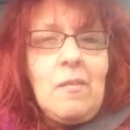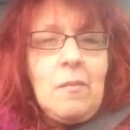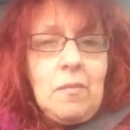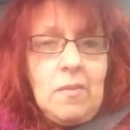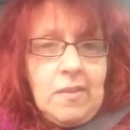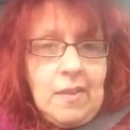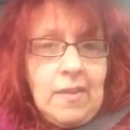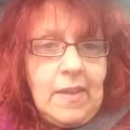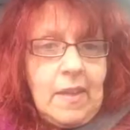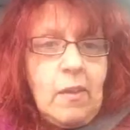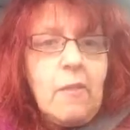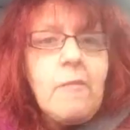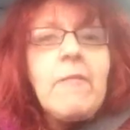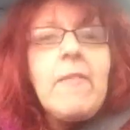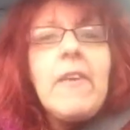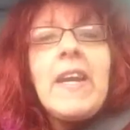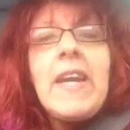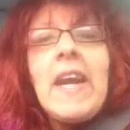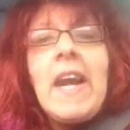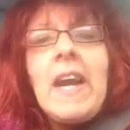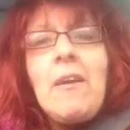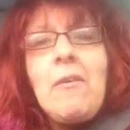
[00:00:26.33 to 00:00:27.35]
So they got
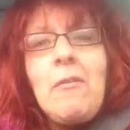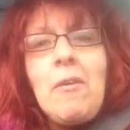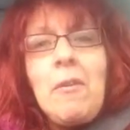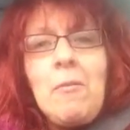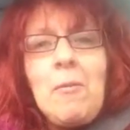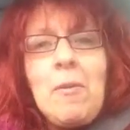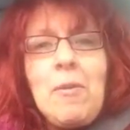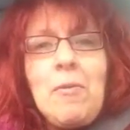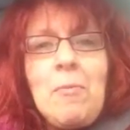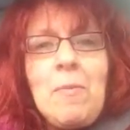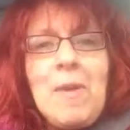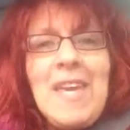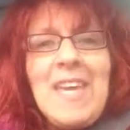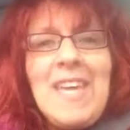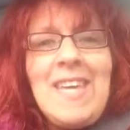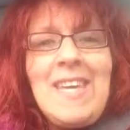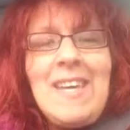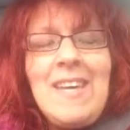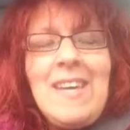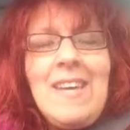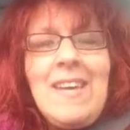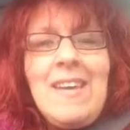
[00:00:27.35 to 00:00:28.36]
very angry with
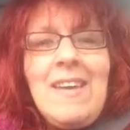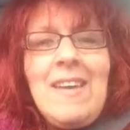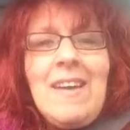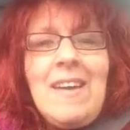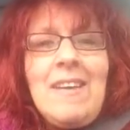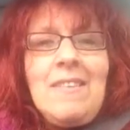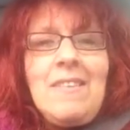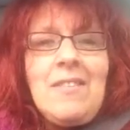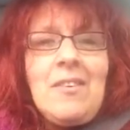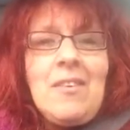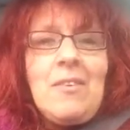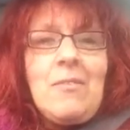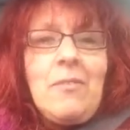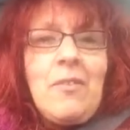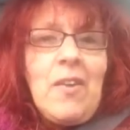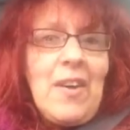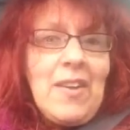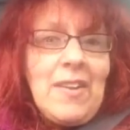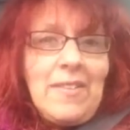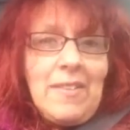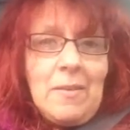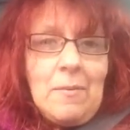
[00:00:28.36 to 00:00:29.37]
me and started
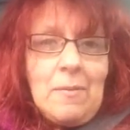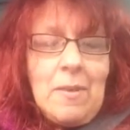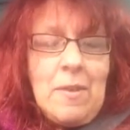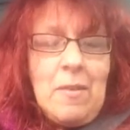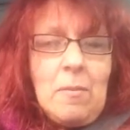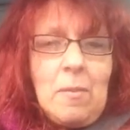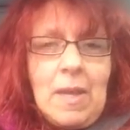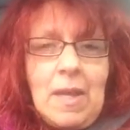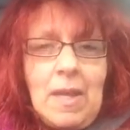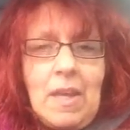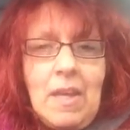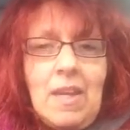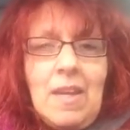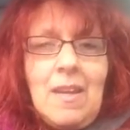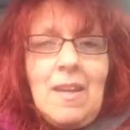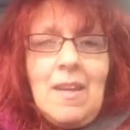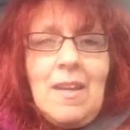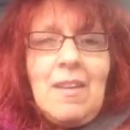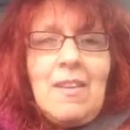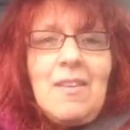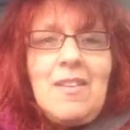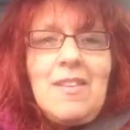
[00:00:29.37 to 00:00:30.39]
fighting with me.
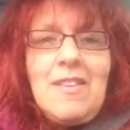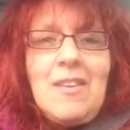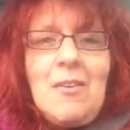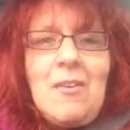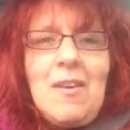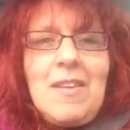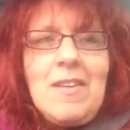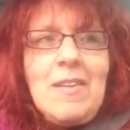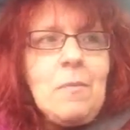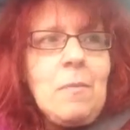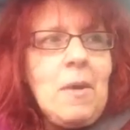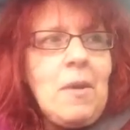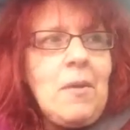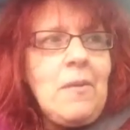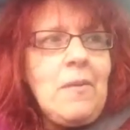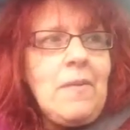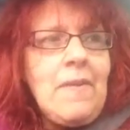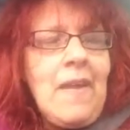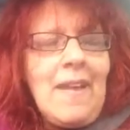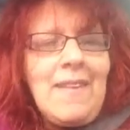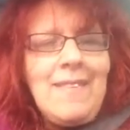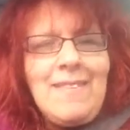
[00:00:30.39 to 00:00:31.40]
So I
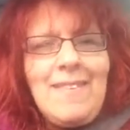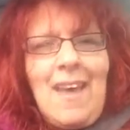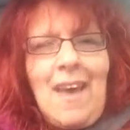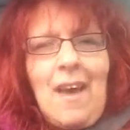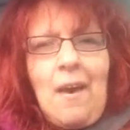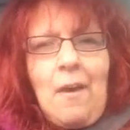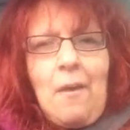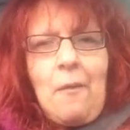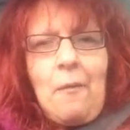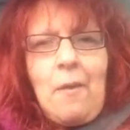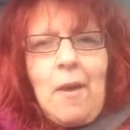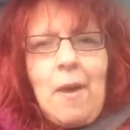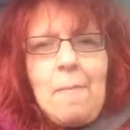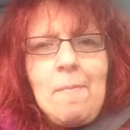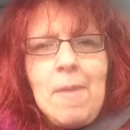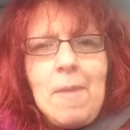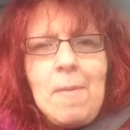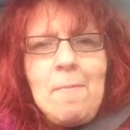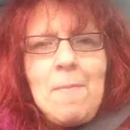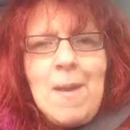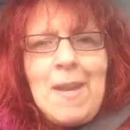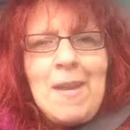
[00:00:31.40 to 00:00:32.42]
suppose that's how
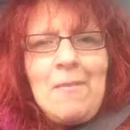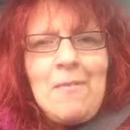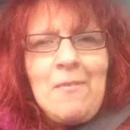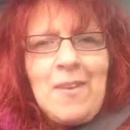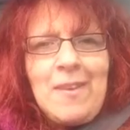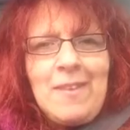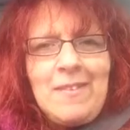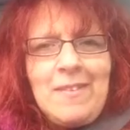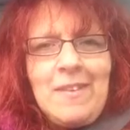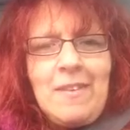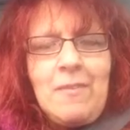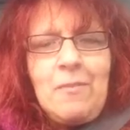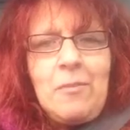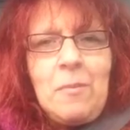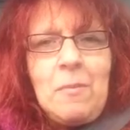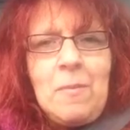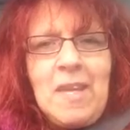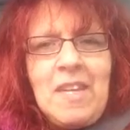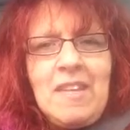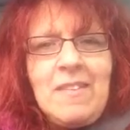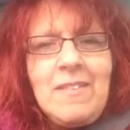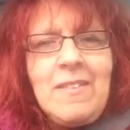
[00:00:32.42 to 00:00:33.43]
it manifested for
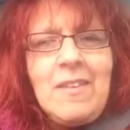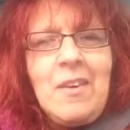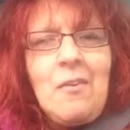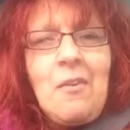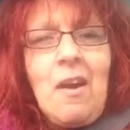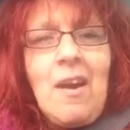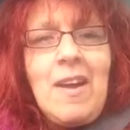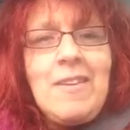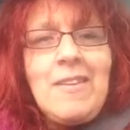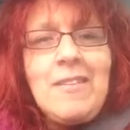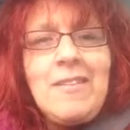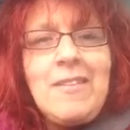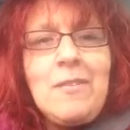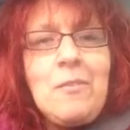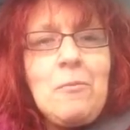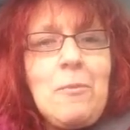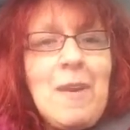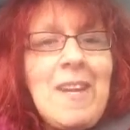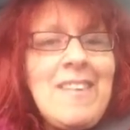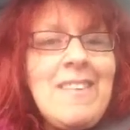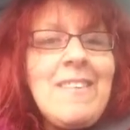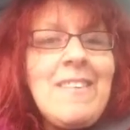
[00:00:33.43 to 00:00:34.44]
me. So I just
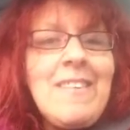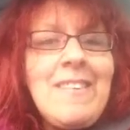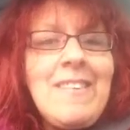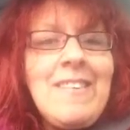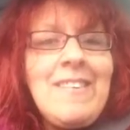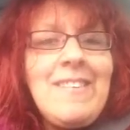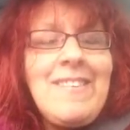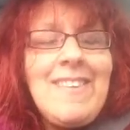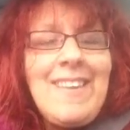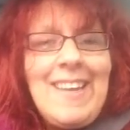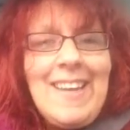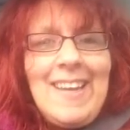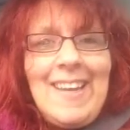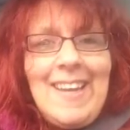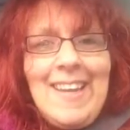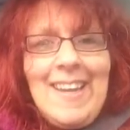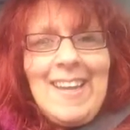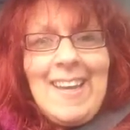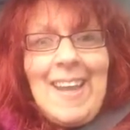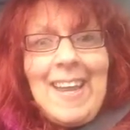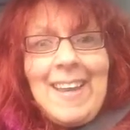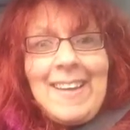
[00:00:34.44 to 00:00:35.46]
surrendered,
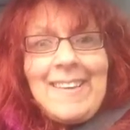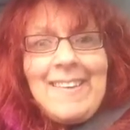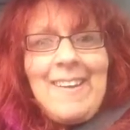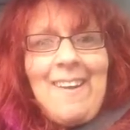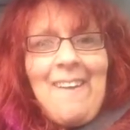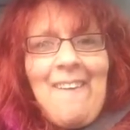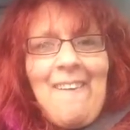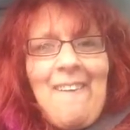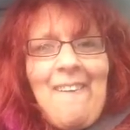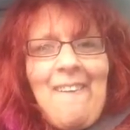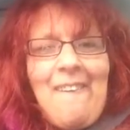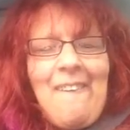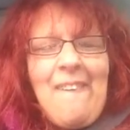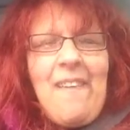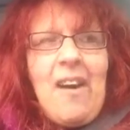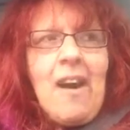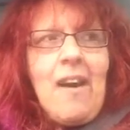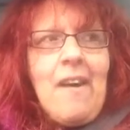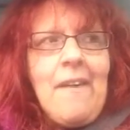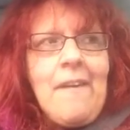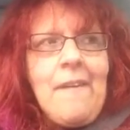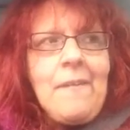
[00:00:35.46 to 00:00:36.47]
let go,
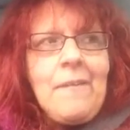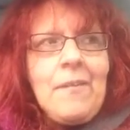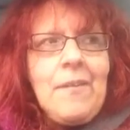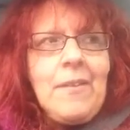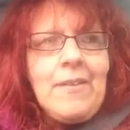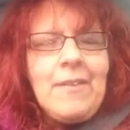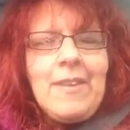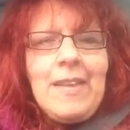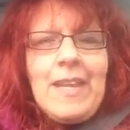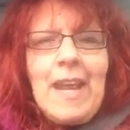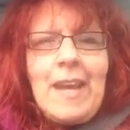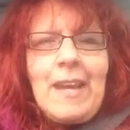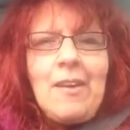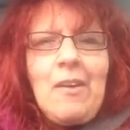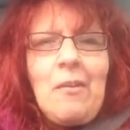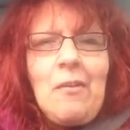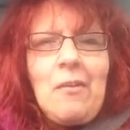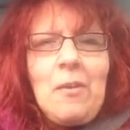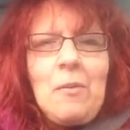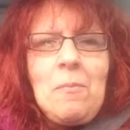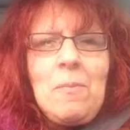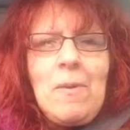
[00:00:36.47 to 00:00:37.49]
just let
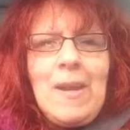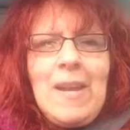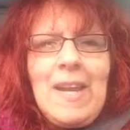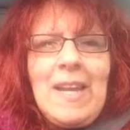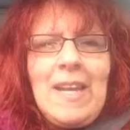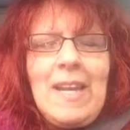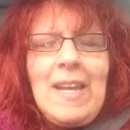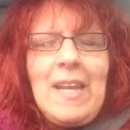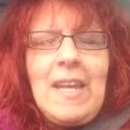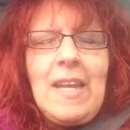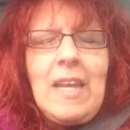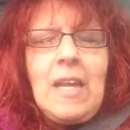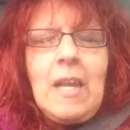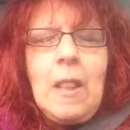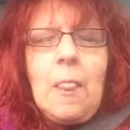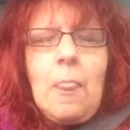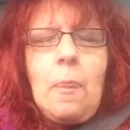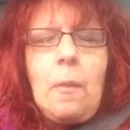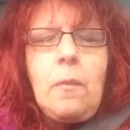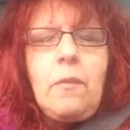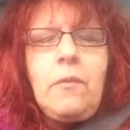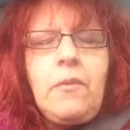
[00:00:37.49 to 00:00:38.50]
go completely.
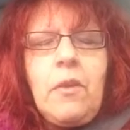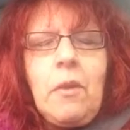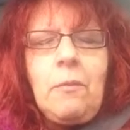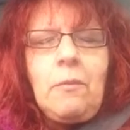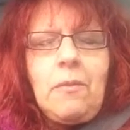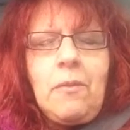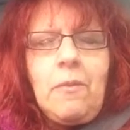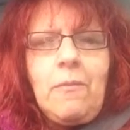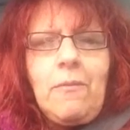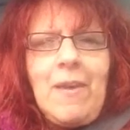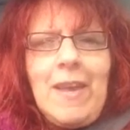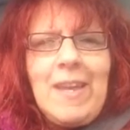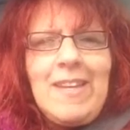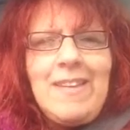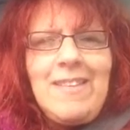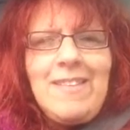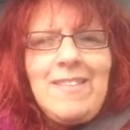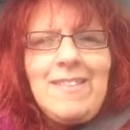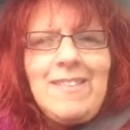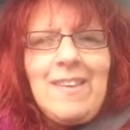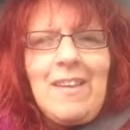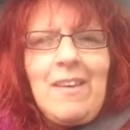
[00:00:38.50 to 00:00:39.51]
Don't defend
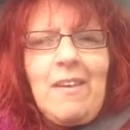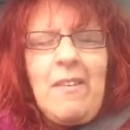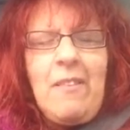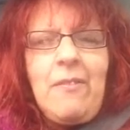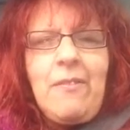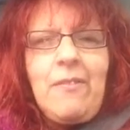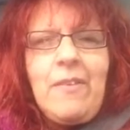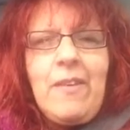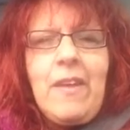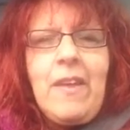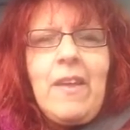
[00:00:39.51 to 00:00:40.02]
yourself.